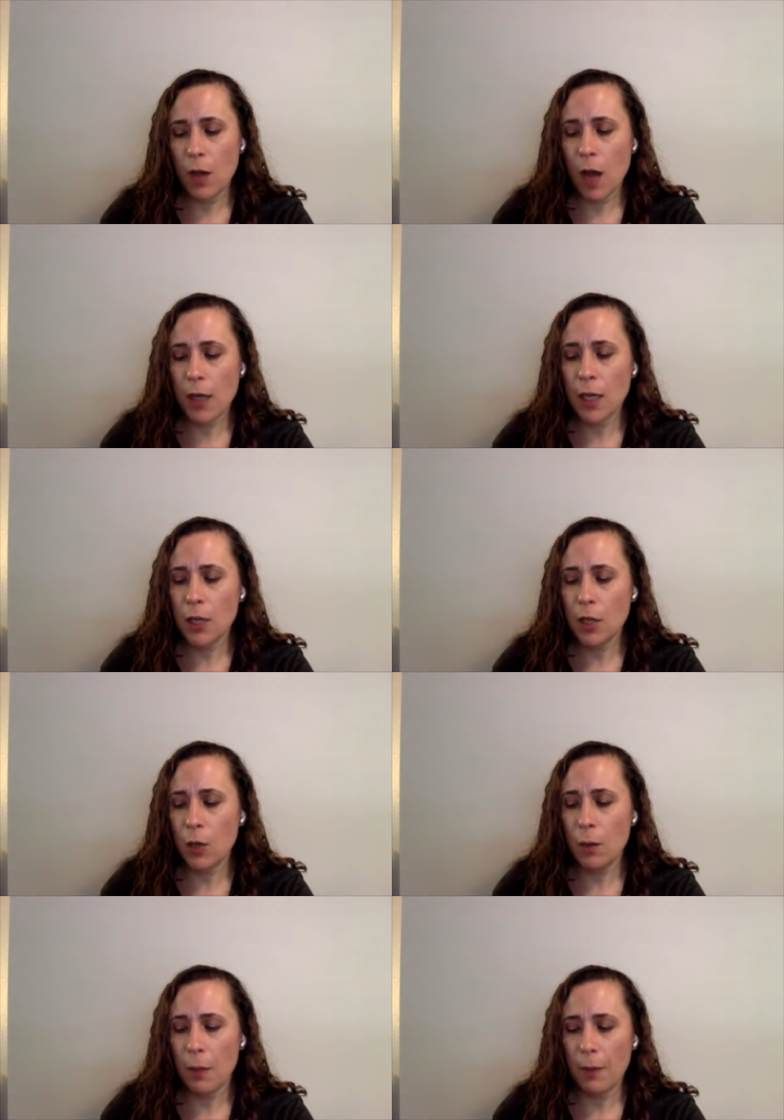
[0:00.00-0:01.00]
Nadia
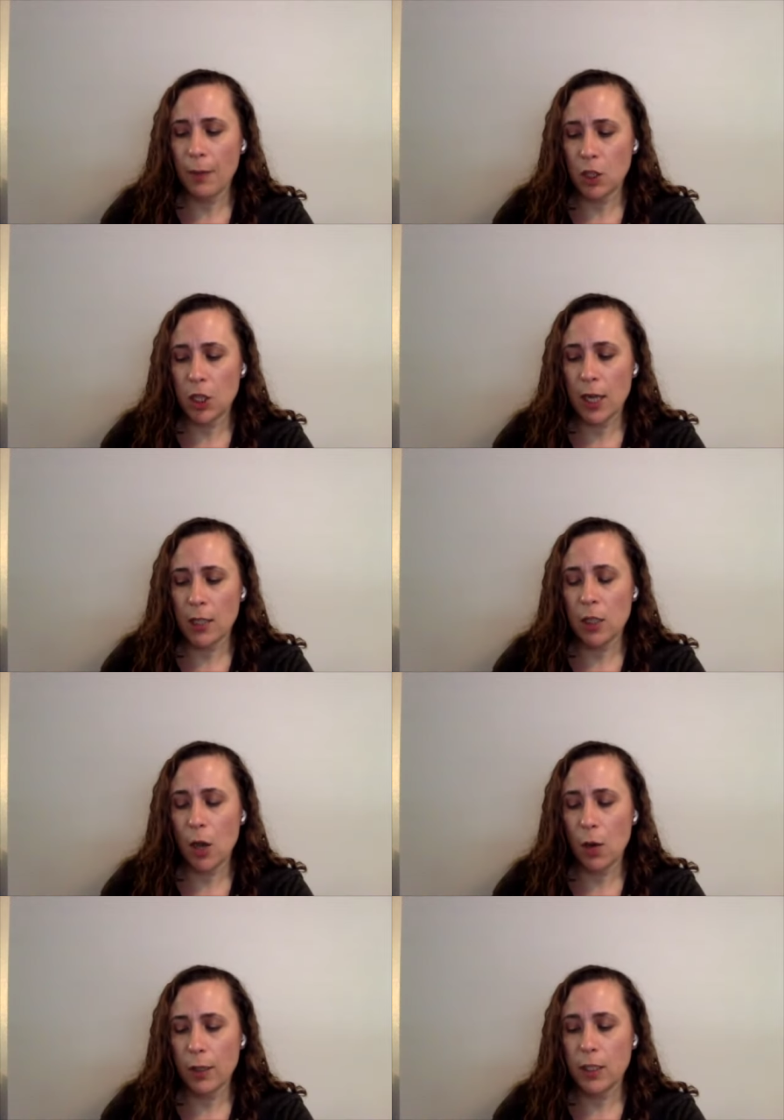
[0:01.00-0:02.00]
knew it meant that she had to
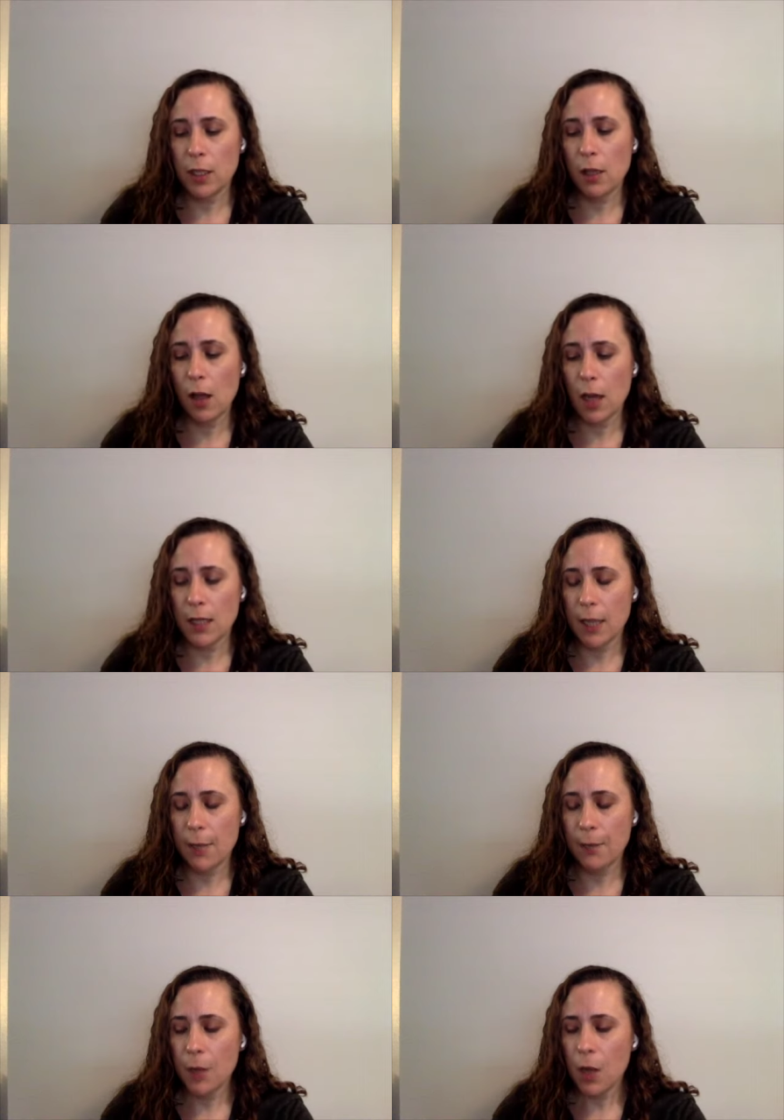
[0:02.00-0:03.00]
go into the closet.